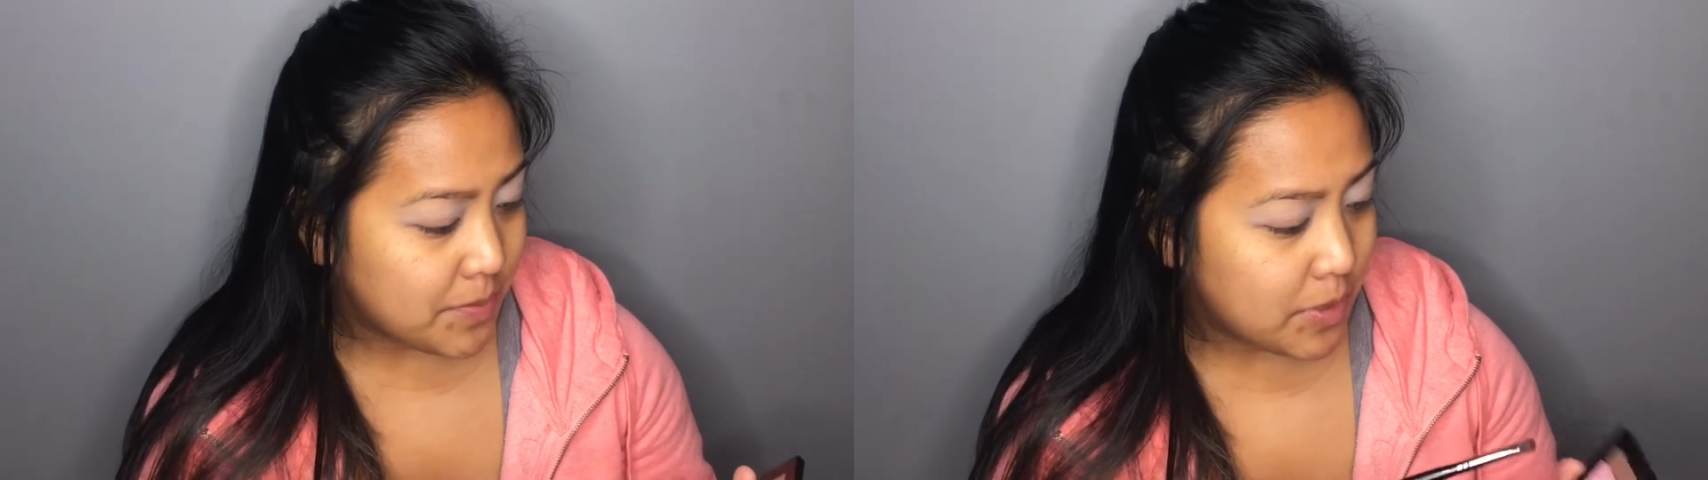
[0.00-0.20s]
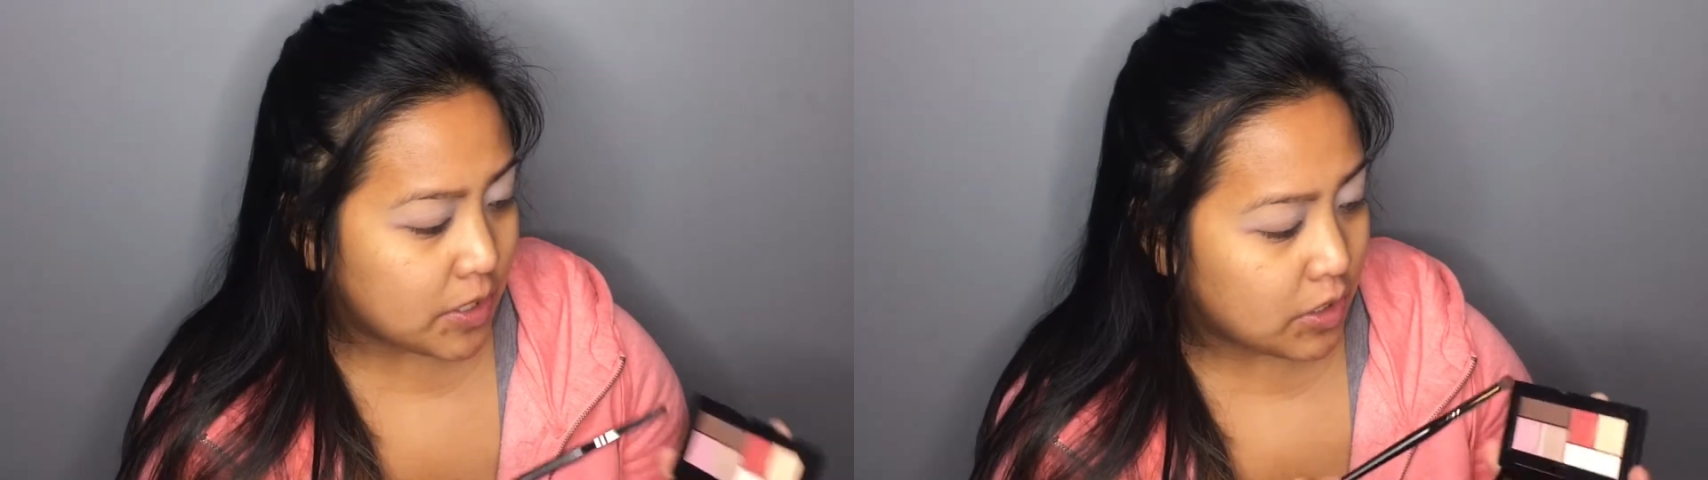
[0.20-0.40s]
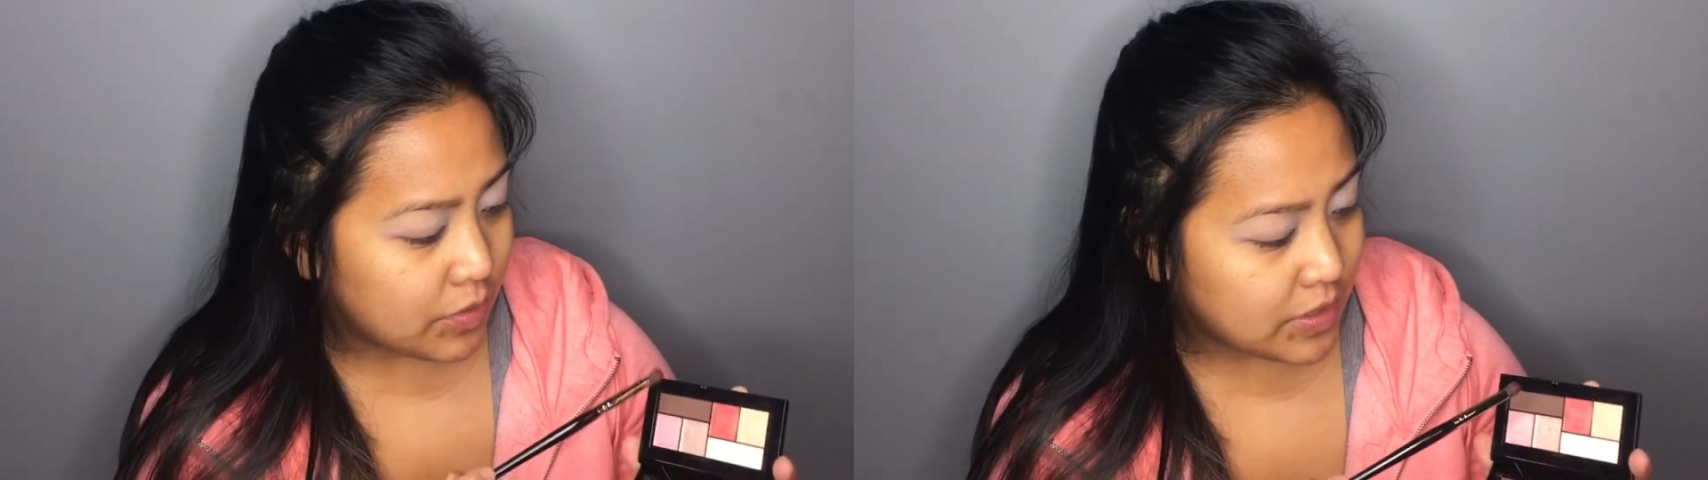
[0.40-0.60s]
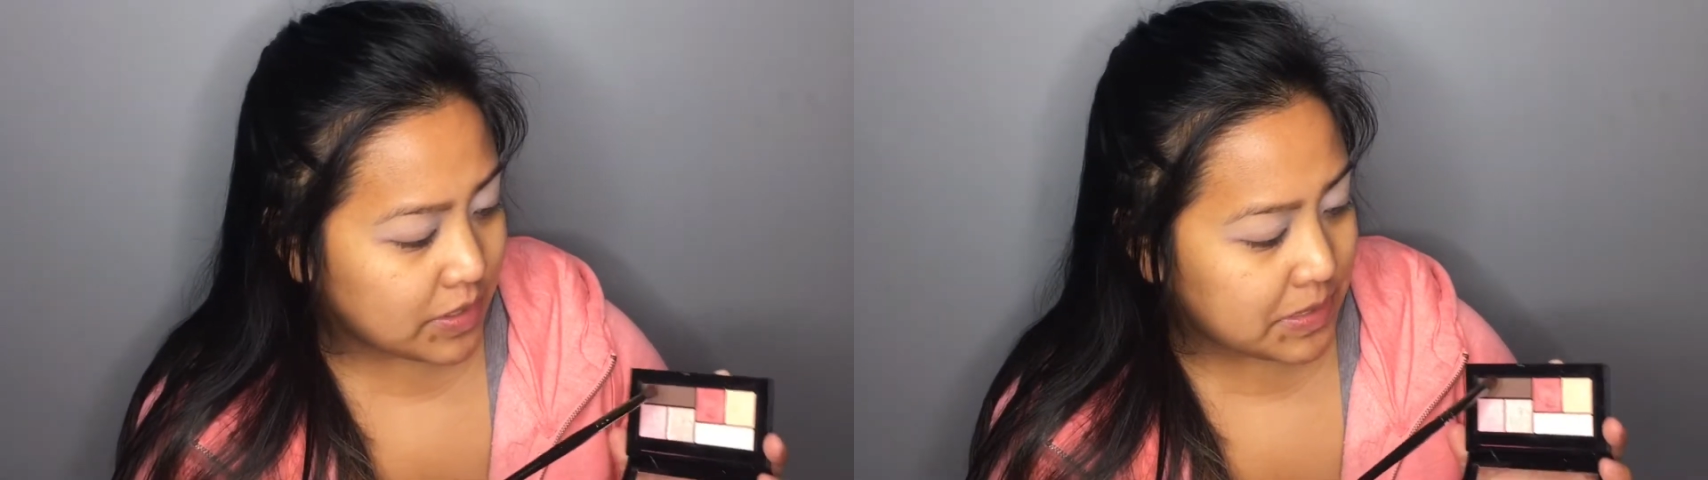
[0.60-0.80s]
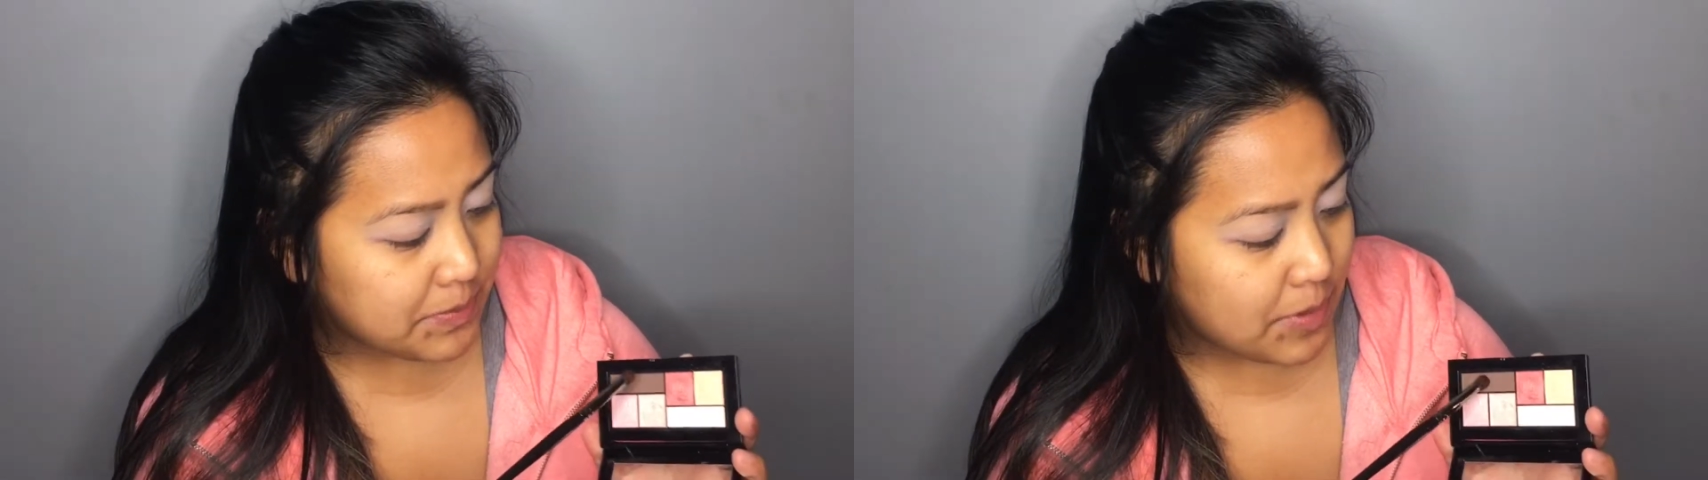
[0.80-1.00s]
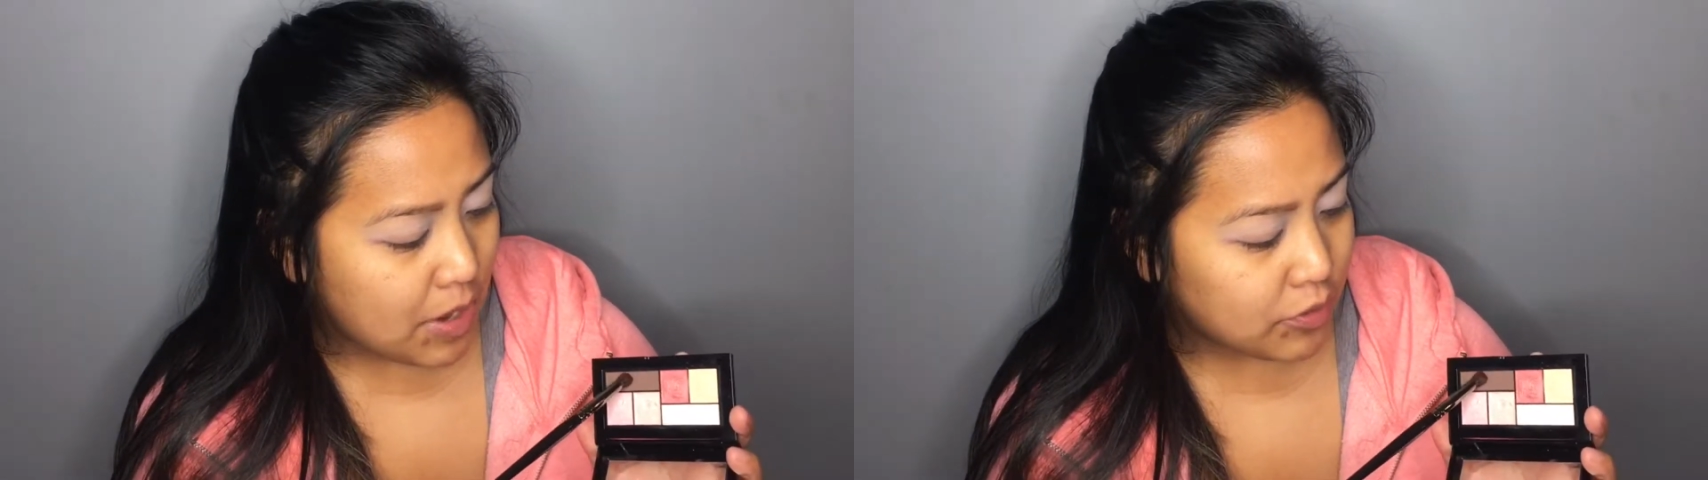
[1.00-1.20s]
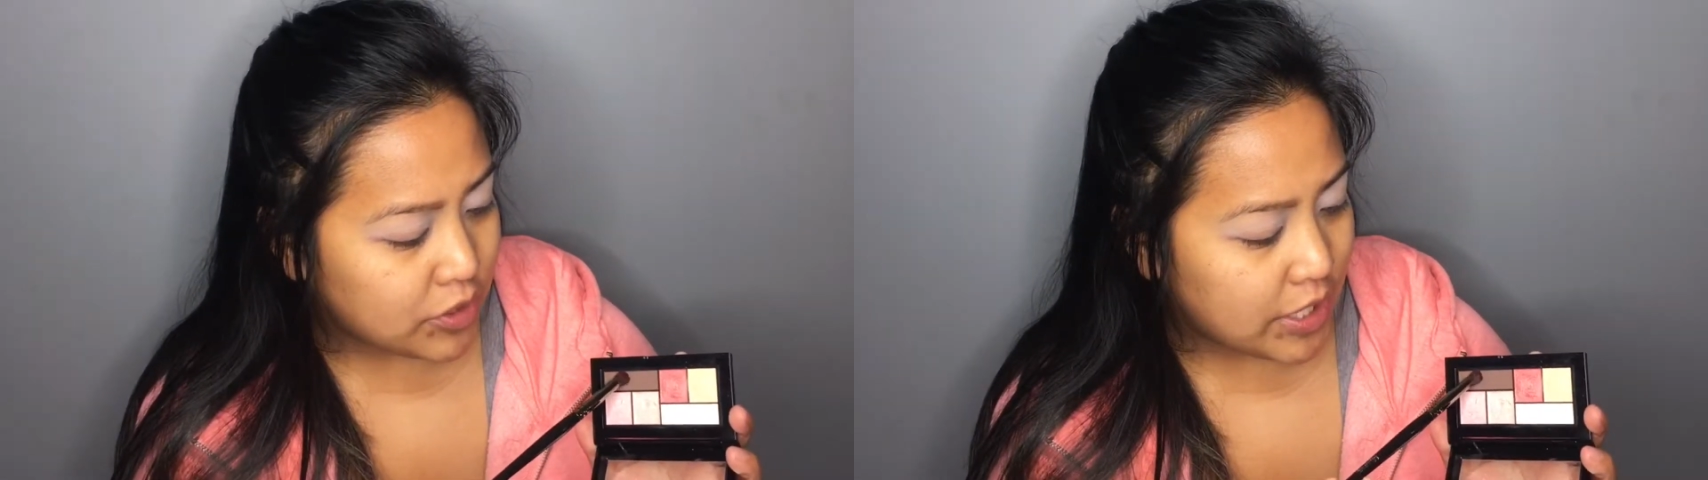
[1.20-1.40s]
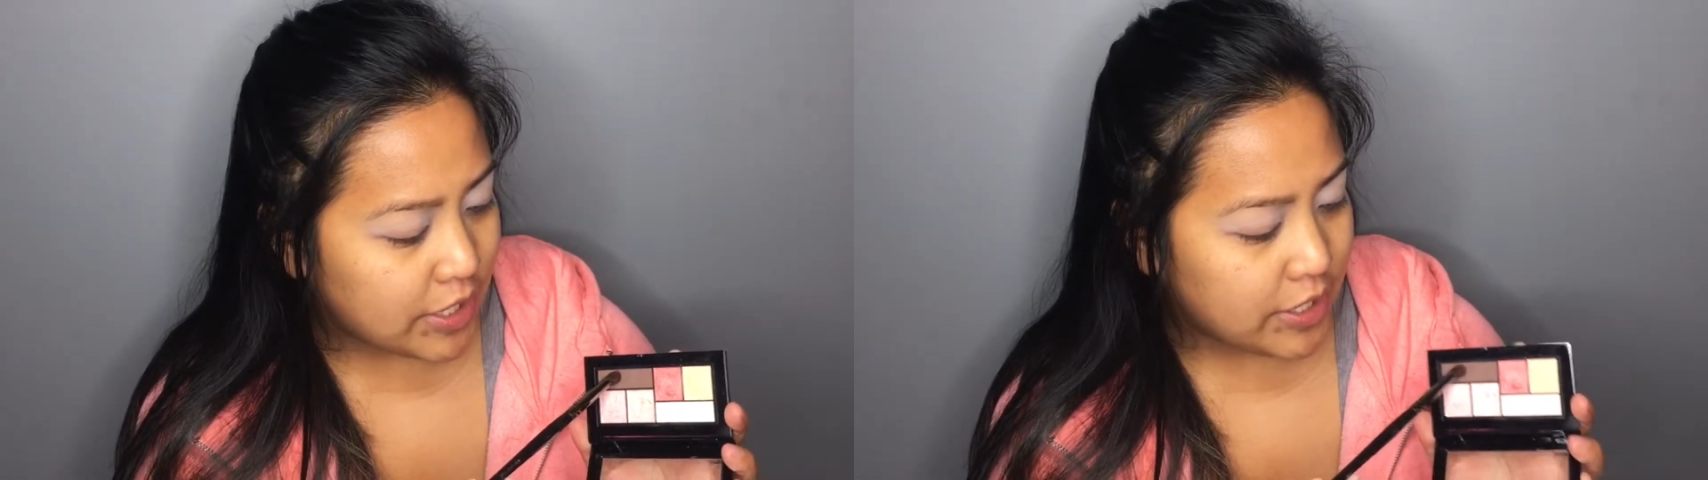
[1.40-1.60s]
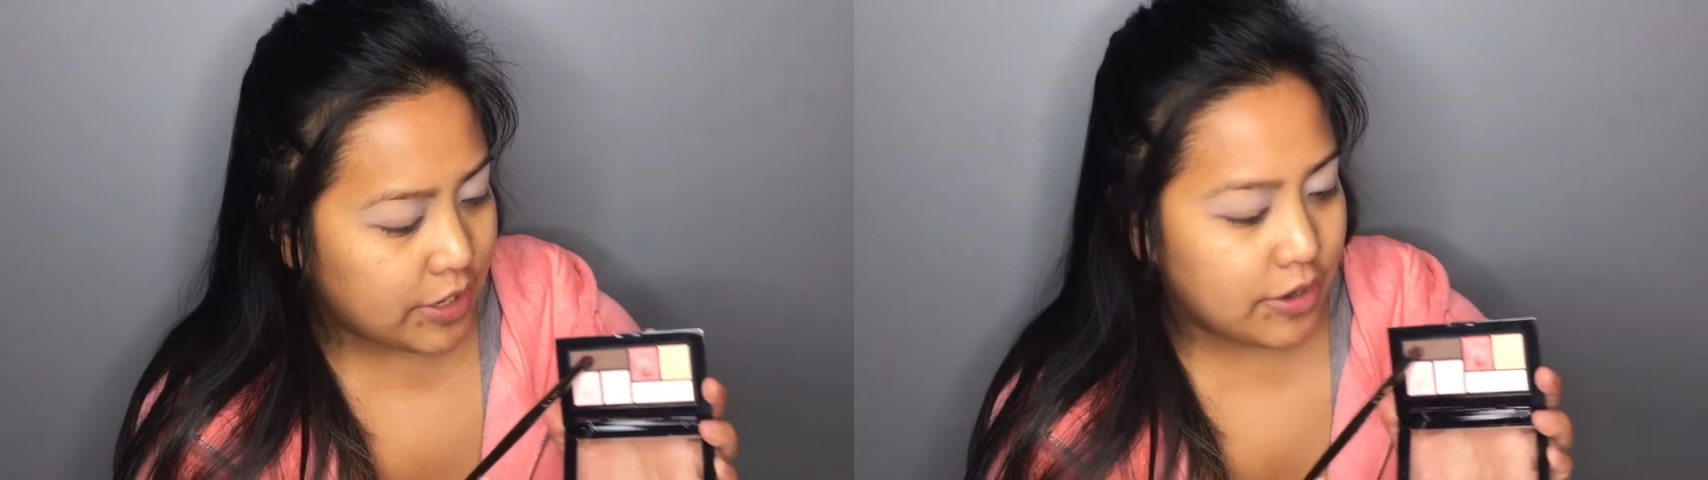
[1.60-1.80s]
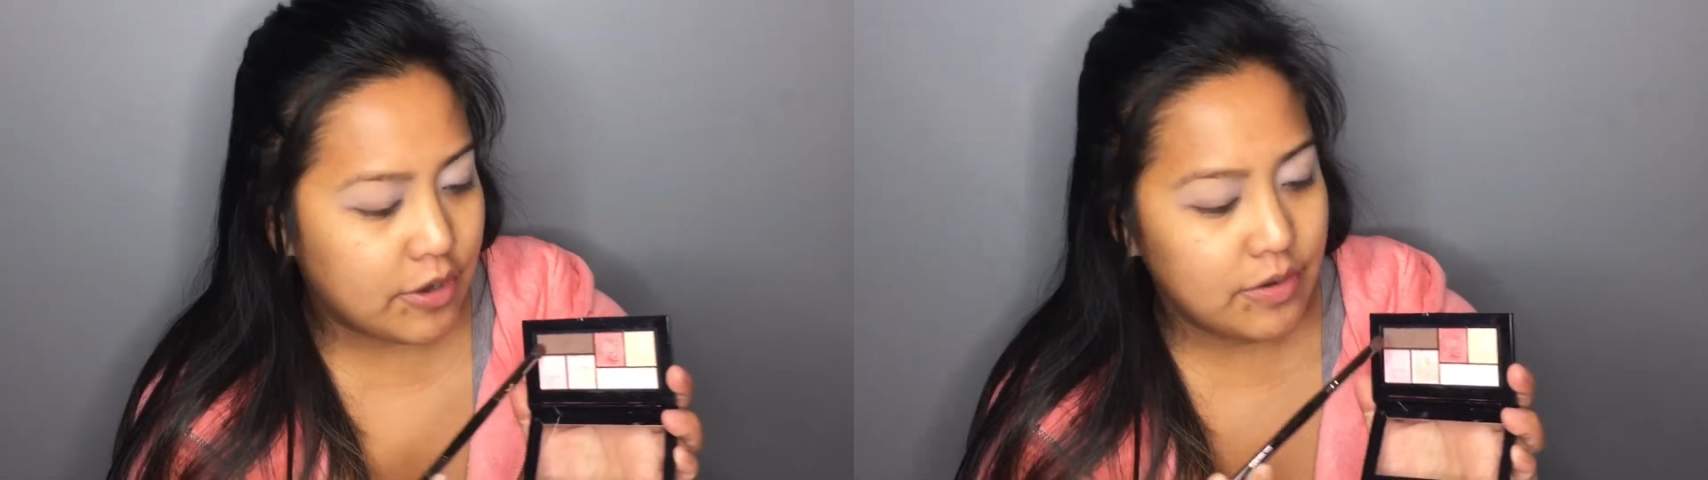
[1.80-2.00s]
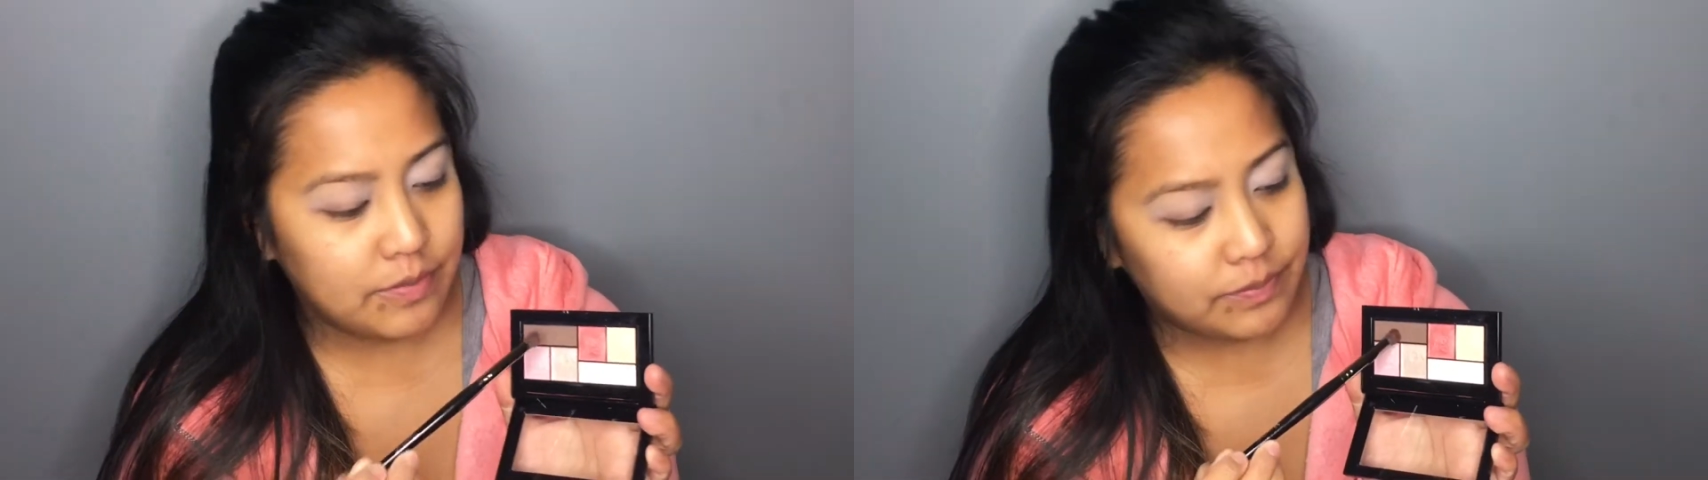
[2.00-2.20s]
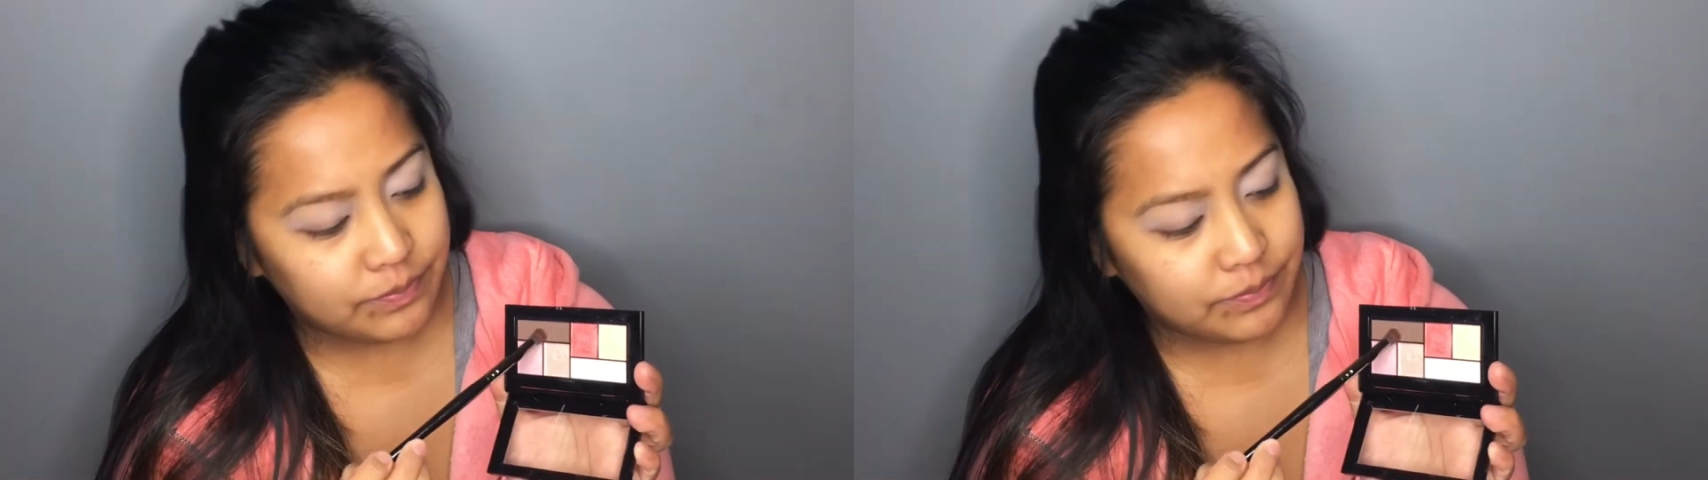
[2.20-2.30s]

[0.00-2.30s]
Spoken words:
I'm going to go into this brown shade here